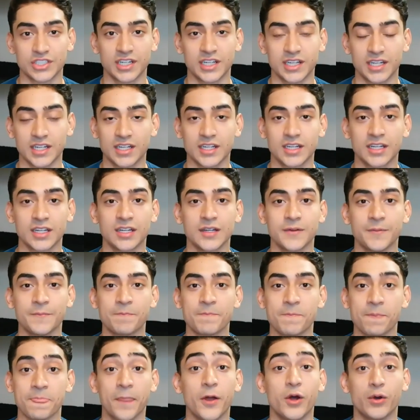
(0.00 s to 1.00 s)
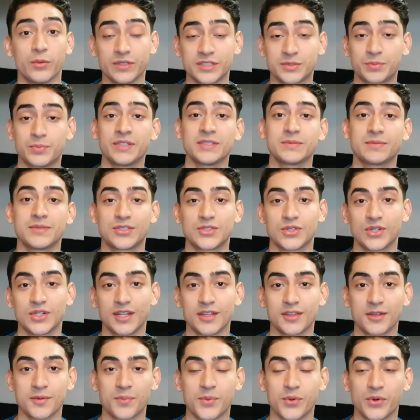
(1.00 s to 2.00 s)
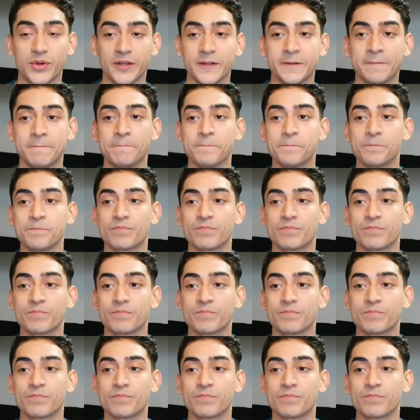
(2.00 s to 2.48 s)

hair. Oh, which brings me to another point.